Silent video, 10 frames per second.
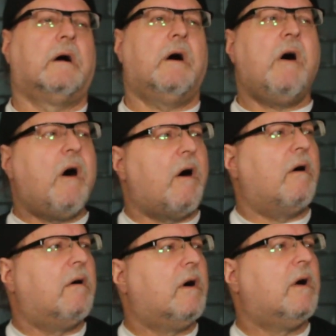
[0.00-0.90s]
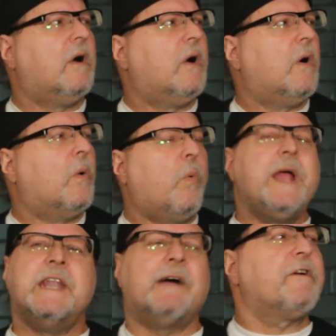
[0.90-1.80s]
Oh, we
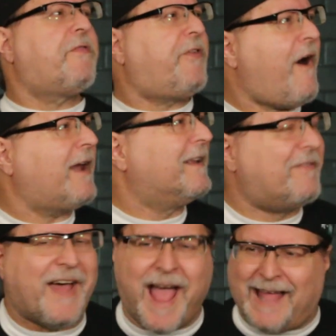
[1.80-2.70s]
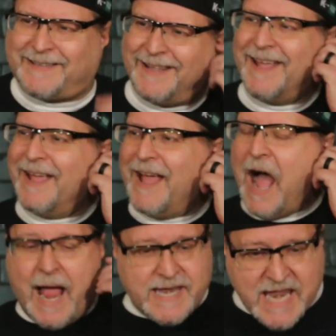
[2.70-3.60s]
never thought of that.
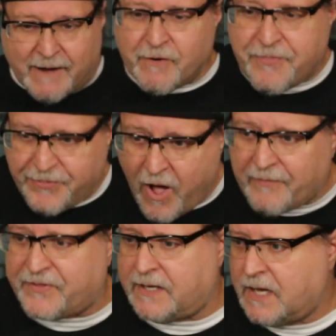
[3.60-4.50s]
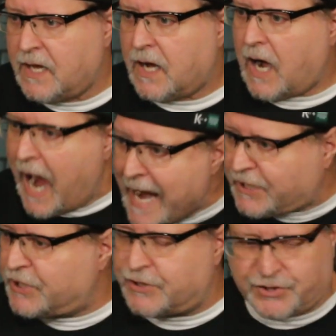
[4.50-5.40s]
I never thought that I
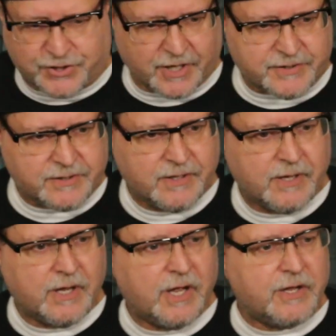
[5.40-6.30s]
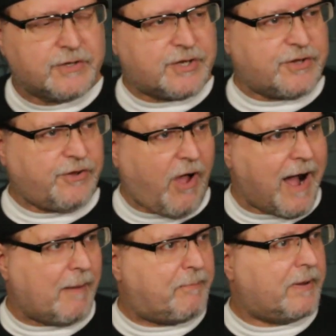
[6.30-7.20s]
could just
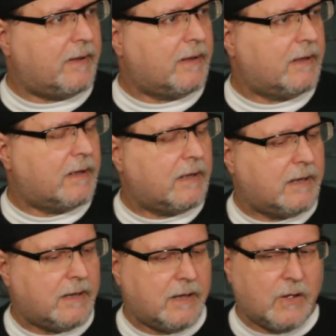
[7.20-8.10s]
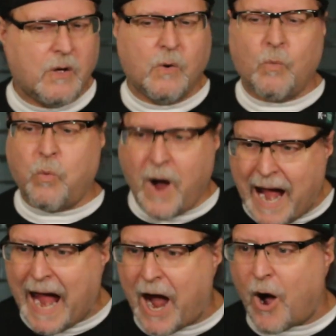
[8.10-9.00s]
stop.
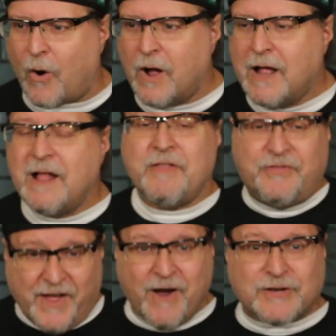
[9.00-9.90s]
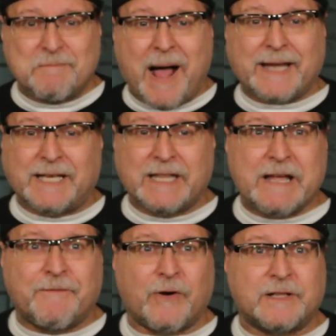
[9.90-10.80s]
Wow, there's my
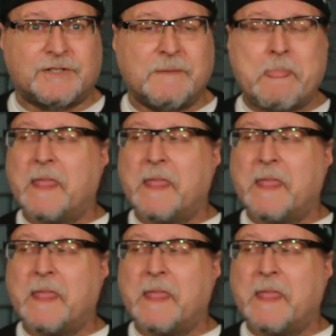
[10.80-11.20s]
deliverance.